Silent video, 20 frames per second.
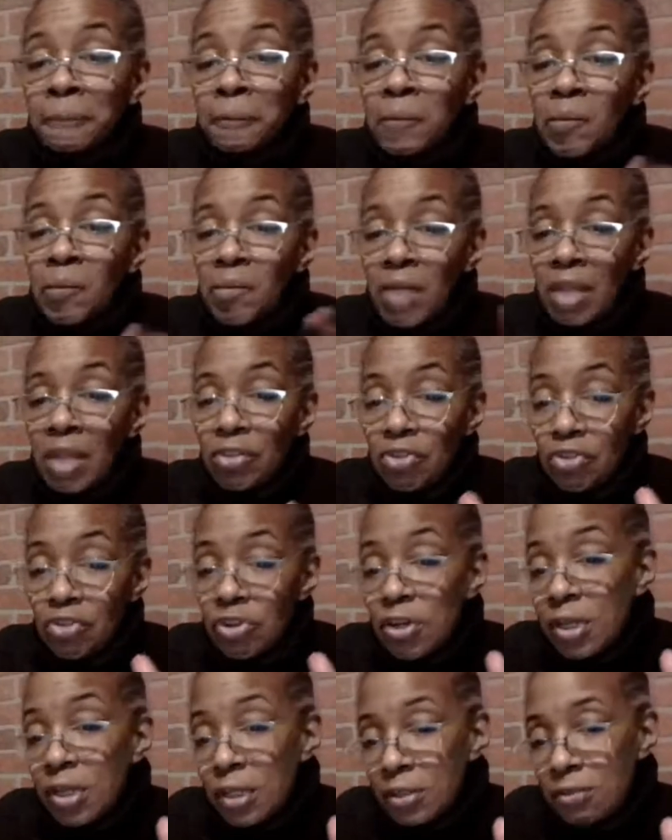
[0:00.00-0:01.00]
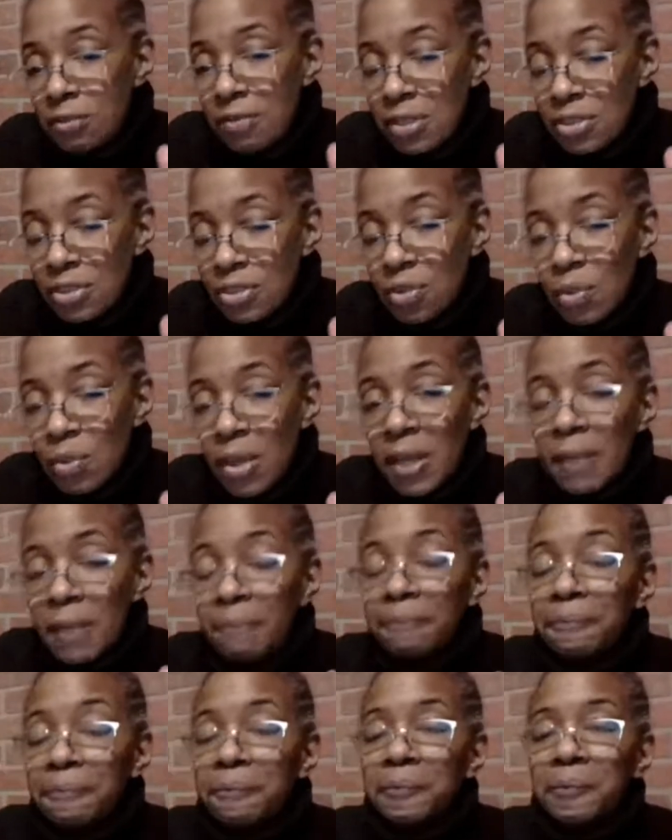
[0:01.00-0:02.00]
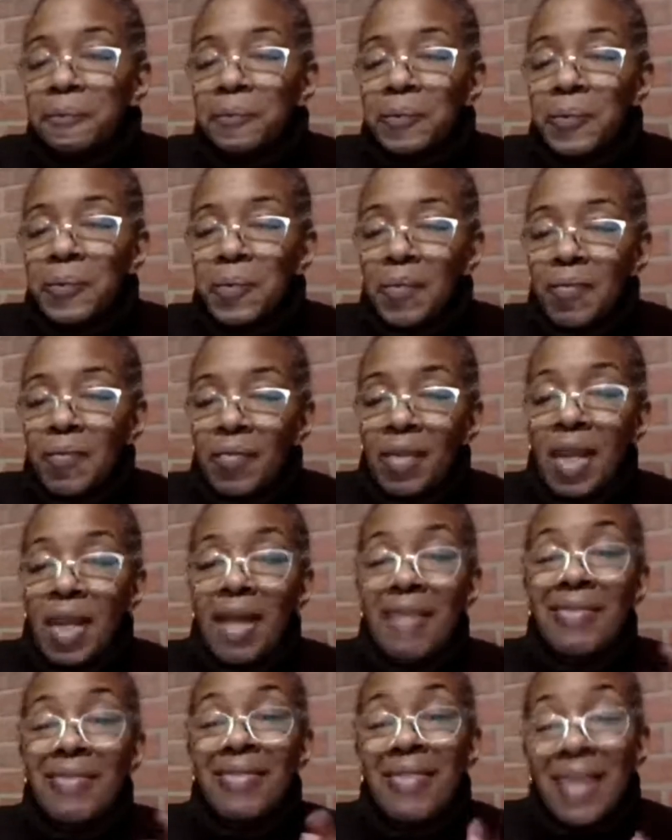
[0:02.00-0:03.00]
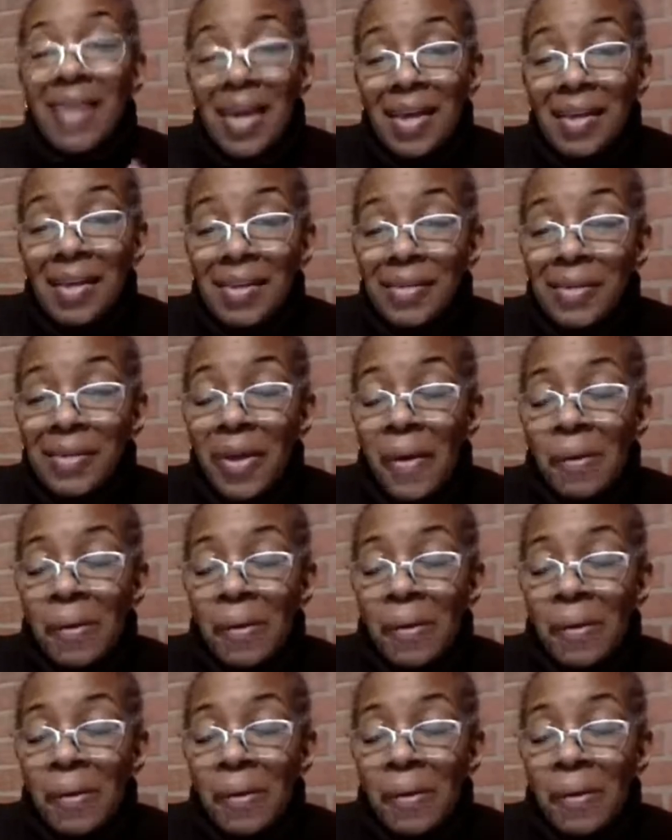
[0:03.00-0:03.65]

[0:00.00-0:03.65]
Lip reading: and you cook it the rest of the way. And then